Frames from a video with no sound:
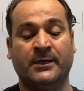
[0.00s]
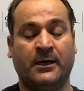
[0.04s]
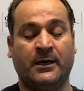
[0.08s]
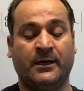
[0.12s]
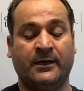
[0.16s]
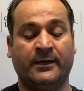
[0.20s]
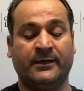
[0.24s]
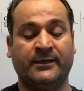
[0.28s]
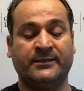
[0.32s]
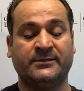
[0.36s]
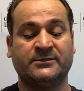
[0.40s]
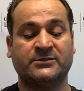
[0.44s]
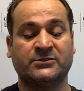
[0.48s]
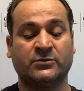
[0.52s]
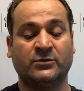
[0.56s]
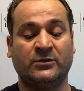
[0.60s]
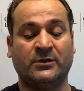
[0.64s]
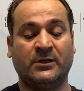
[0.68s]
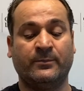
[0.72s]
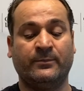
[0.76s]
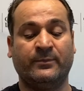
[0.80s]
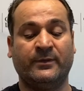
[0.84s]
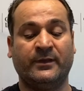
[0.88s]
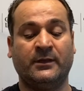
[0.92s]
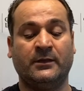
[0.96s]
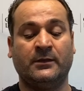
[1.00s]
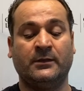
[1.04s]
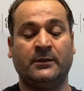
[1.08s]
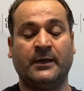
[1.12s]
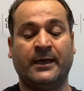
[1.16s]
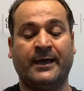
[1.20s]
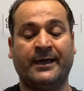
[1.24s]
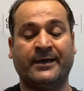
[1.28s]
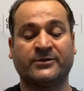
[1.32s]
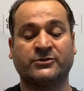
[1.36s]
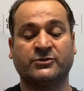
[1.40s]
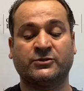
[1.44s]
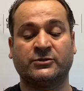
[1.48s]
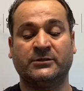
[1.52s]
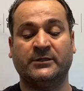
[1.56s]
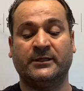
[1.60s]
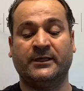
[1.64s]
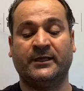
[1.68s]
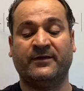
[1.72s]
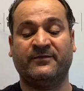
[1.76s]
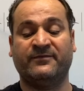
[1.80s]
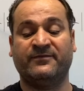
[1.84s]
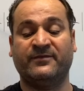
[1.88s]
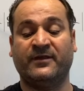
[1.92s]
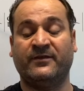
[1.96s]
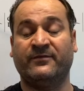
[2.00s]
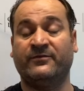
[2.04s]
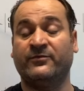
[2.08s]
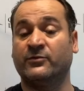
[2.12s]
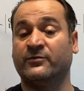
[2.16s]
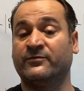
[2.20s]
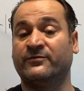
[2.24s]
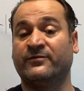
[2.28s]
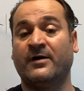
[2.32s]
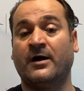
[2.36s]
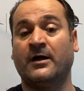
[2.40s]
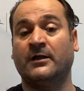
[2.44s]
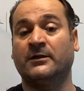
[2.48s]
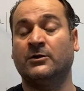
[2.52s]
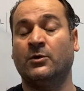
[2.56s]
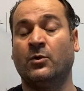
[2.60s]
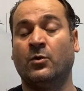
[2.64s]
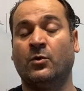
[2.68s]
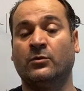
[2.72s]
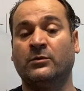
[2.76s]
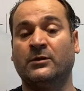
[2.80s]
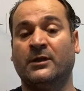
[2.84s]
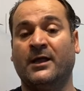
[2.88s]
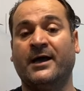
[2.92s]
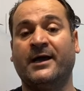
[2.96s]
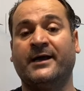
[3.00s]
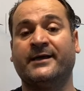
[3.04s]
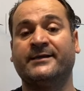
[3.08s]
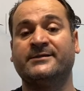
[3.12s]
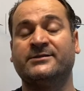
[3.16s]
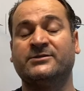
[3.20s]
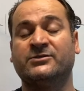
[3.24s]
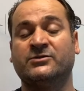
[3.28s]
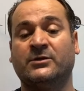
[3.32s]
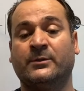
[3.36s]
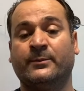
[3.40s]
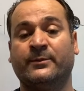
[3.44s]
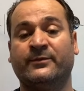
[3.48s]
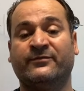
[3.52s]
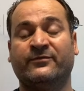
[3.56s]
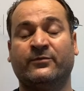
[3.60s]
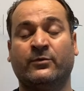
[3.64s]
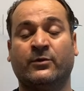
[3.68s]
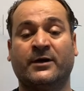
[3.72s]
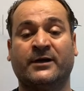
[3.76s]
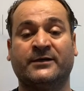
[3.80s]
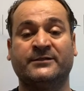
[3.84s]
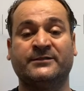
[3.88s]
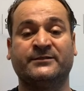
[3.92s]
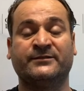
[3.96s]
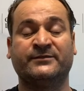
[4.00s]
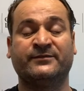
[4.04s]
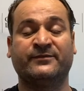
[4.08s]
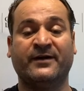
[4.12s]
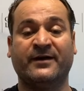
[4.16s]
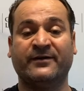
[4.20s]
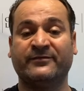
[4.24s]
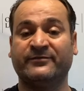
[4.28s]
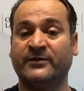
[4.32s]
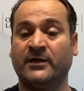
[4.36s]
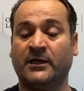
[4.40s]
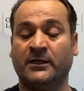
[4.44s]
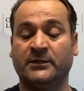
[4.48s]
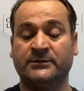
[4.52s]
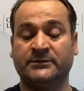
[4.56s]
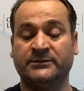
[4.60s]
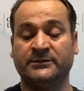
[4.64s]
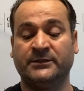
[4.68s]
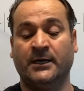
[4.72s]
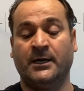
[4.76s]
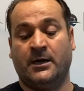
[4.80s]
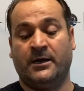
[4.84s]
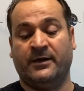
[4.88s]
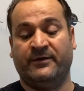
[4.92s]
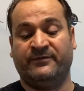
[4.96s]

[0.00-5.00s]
It's going to be actually, if you're filing online, it's going to be $405.